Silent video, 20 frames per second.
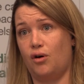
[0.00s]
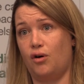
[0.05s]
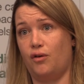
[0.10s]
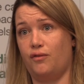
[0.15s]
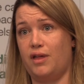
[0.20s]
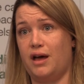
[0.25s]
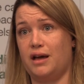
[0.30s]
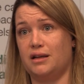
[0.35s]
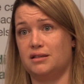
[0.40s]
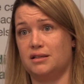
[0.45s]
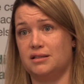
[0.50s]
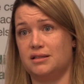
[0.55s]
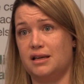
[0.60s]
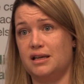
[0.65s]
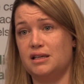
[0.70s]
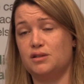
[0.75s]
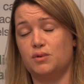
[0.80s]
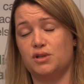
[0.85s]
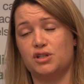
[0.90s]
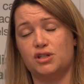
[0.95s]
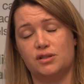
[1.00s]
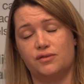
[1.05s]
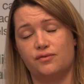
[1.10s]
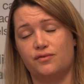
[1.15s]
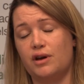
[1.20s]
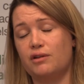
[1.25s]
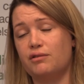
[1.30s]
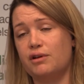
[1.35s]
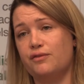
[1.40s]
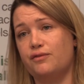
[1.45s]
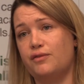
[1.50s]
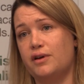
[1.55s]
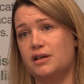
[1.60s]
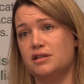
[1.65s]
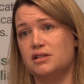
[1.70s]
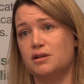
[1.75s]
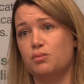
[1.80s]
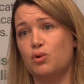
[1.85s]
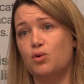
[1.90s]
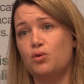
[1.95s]
of that disease, which is very
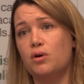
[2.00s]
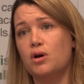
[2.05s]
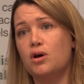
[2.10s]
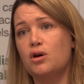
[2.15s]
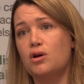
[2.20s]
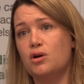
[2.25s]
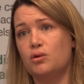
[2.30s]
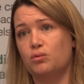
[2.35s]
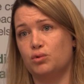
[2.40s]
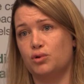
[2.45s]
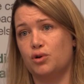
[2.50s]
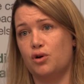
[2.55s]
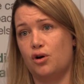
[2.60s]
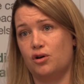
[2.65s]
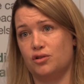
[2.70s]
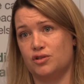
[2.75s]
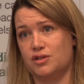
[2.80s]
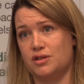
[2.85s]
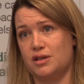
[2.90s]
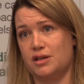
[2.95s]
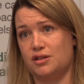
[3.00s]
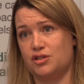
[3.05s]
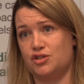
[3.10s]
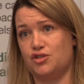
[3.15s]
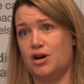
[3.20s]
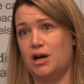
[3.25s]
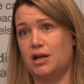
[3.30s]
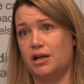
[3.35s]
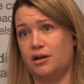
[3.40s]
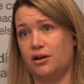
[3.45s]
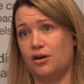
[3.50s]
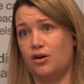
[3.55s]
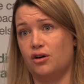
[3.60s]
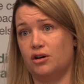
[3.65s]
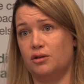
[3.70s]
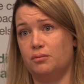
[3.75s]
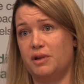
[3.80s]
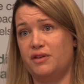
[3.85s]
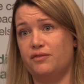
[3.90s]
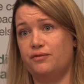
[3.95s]
feasible, would cost the Australian
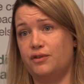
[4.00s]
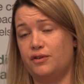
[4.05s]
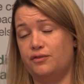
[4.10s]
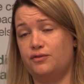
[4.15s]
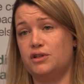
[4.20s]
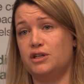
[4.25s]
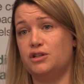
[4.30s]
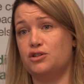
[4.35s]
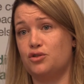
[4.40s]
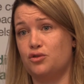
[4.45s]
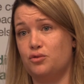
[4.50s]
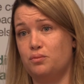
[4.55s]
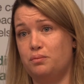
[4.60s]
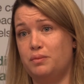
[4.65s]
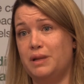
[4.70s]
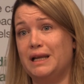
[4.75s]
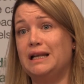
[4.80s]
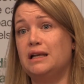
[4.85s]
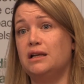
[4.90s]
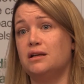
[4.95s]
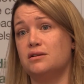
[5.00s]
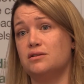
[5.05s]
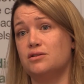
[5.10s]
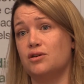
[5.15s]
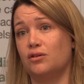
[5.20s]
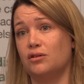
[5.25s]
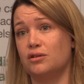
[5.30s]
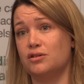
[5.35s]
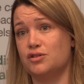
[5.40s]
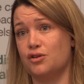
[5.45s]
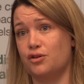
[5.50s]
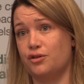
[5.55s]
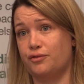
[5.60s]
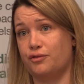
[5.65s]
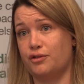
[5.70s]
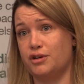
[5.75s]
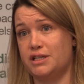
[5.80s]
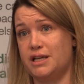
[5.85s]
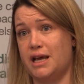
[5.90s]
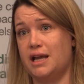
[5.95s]
economy $52 billion
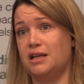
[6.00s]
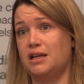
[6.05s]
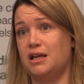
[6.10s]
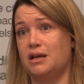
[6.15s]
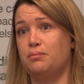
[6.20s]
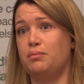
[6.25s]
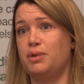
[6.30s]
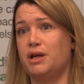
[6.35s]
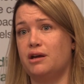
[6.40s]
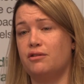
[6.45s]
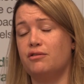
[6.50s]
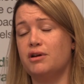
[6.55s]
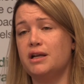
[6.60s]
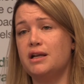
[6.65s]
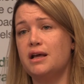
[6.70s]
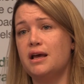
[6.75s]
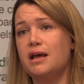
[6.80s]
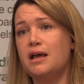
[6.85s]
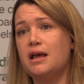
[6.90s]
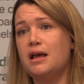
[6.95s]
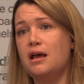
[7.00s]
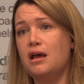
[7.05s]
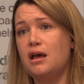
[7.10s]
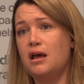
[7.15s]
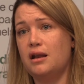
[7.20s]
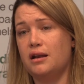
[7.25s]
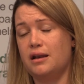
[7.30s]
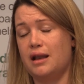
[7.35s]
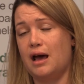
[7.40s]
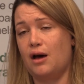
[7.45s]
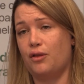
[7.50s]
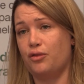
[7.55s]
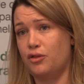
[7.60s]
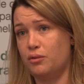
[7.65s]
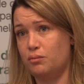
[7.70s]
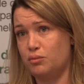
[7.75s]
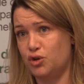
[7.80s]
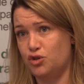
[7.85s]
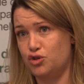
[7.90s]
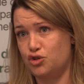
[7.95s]
over a 10-year period. Now,
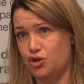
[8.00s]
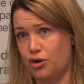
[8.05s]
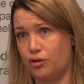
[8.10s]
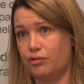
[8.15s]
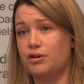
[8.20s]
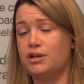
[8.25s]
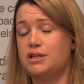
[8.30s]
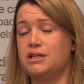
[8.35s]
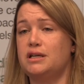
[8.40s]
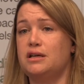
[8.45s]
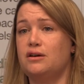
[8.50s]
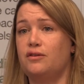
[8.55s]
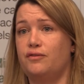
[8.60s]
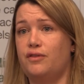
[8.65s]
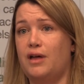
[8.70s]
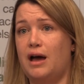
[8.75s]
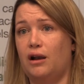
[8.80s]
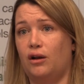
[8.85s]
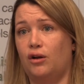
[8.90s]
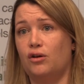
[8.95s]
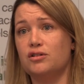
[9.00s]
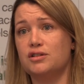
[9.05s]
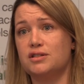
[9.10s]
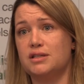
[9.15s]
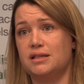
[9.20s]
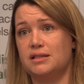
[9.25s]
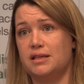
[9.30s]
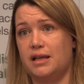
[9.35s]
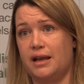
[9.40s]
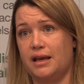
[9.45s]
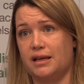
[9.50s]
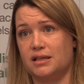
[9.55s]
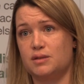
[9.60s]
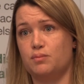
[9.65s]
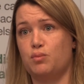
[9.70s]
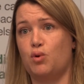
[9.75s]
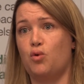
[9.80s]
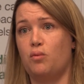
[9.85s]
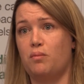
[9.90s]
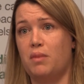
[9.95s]
the majority of that loss is in
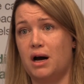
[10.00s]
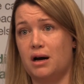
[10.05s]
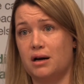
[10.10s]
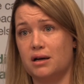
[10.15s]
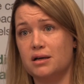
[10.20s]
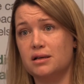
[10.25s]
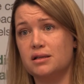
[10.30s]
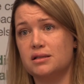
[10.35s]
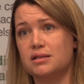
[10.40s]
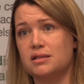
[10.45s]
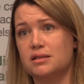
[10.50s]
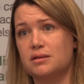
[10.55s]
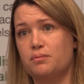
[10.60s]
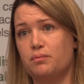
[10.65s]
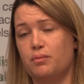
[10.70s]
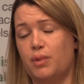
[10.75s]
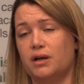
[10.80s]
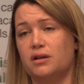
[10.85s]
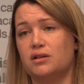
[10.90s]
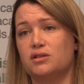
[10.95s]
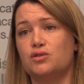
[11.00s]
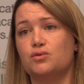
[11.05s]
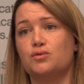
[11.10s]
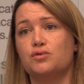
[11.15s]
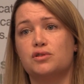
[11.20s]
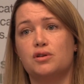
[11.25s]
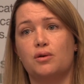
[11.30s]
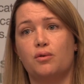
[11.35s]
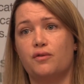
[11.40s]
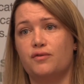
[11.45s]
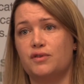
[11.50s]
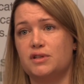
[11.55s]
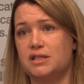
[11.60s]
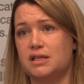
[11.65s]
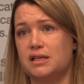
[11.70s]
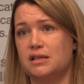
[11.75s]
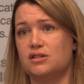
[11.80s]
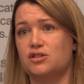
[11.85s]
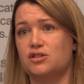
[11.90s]
export markets, but it's also obviously